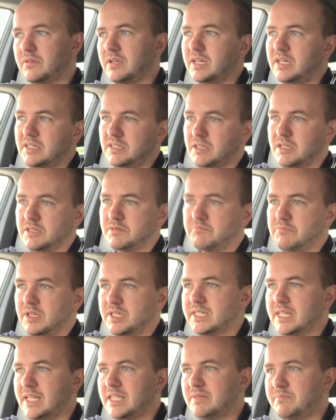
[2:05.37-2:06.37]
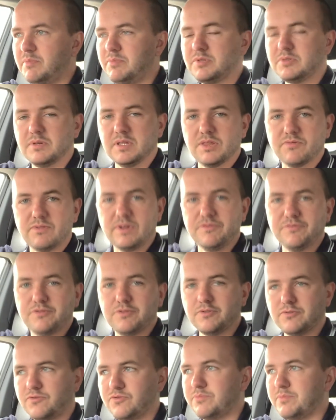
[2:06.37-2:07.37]
is said to be between 300 and
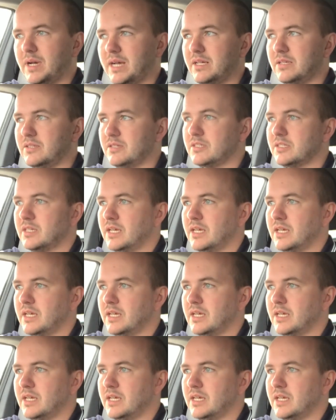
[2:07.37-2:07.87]
400 miles.